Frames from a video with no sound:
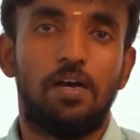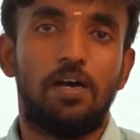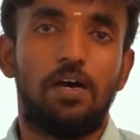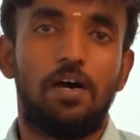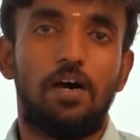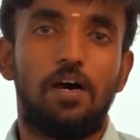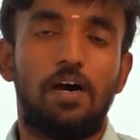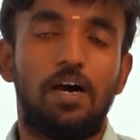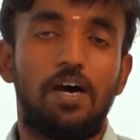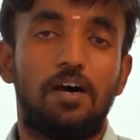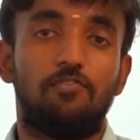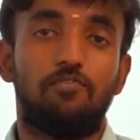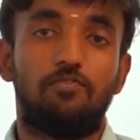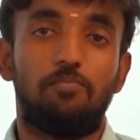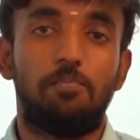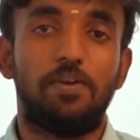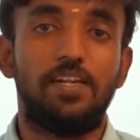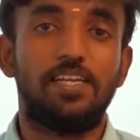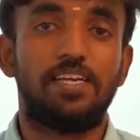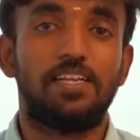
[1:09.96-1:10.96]
have
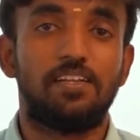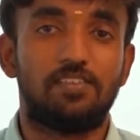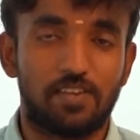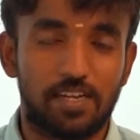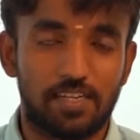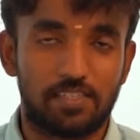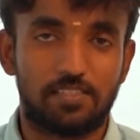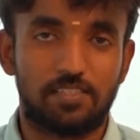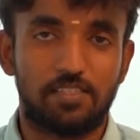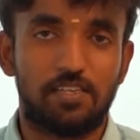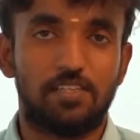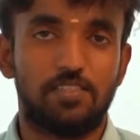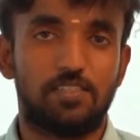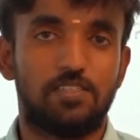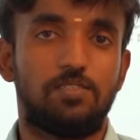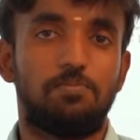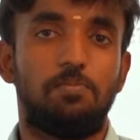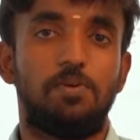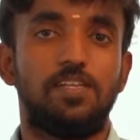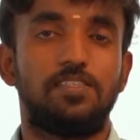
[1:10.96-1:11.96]
medical drugs, that
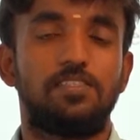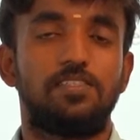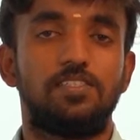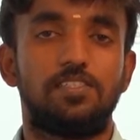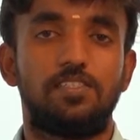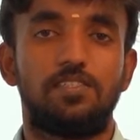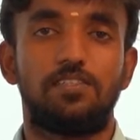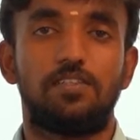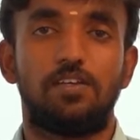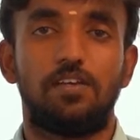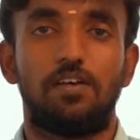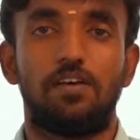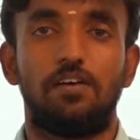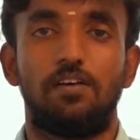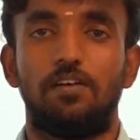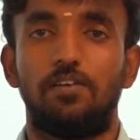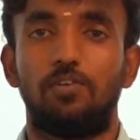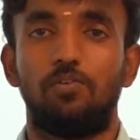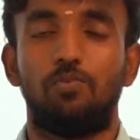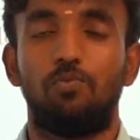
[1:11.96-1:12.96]
is medicines
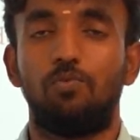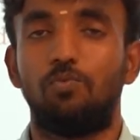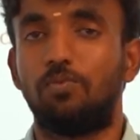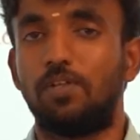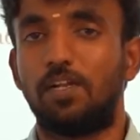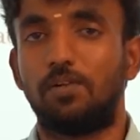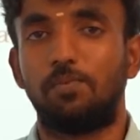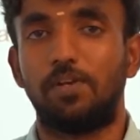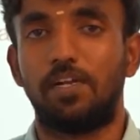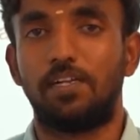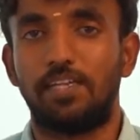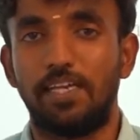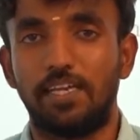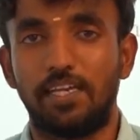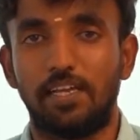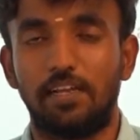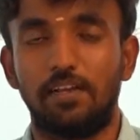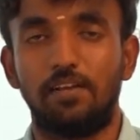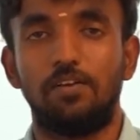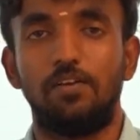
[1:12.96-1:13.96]
that we are
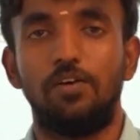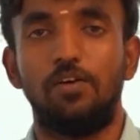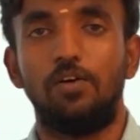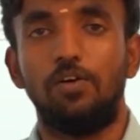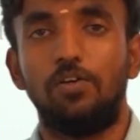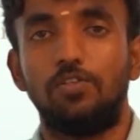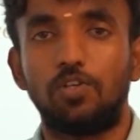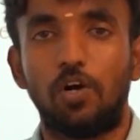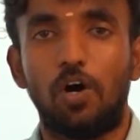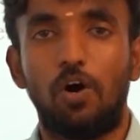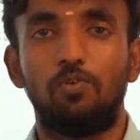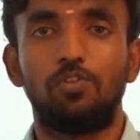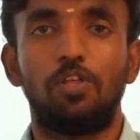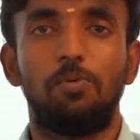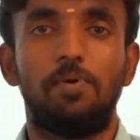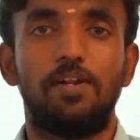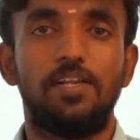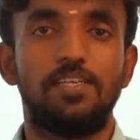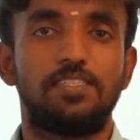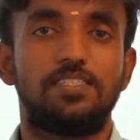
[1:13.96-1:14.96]
taking. So how the
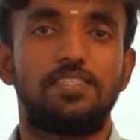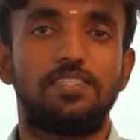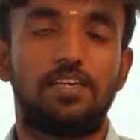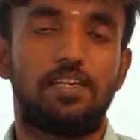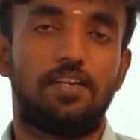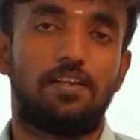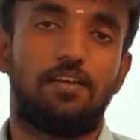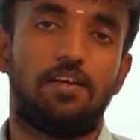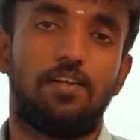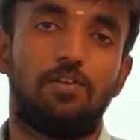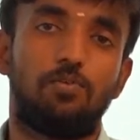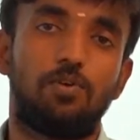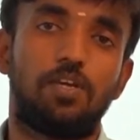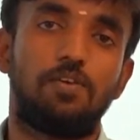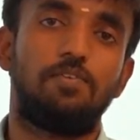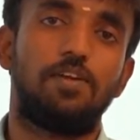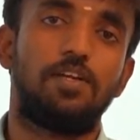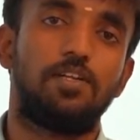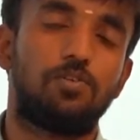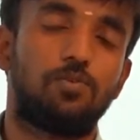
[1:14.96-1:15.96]
medicines are
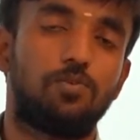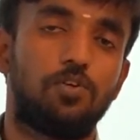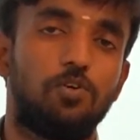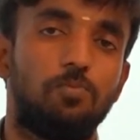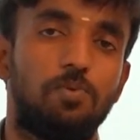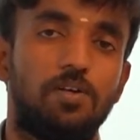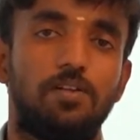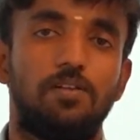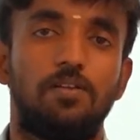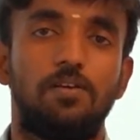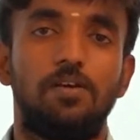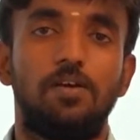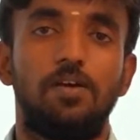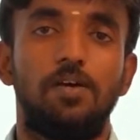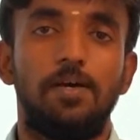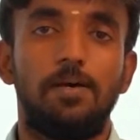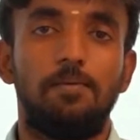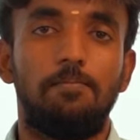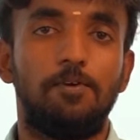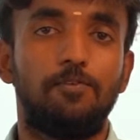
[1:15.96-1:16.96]
giving to human.
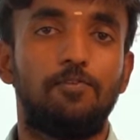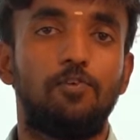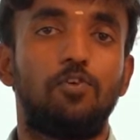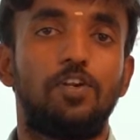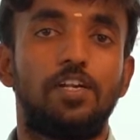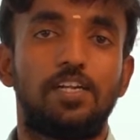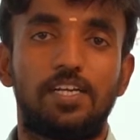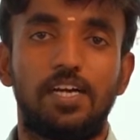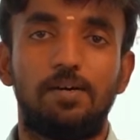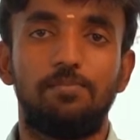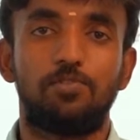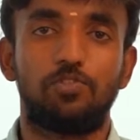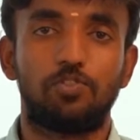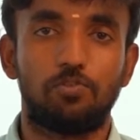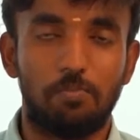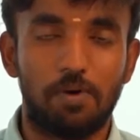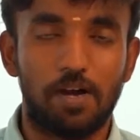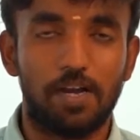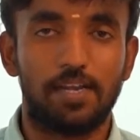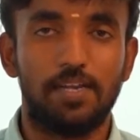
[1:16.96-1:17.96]
Before it comes to
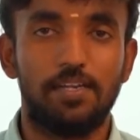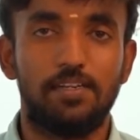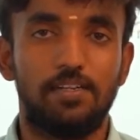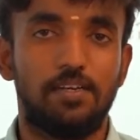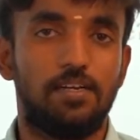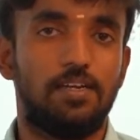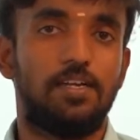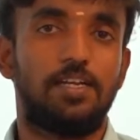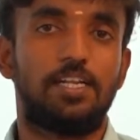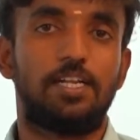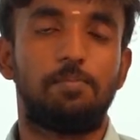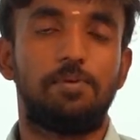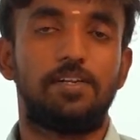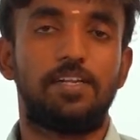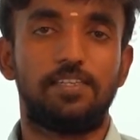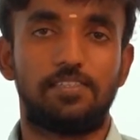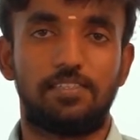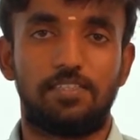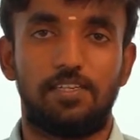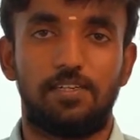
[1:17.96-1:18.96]
market, it will be
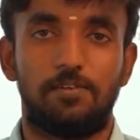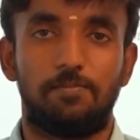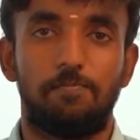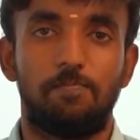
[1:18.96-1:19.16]
tested,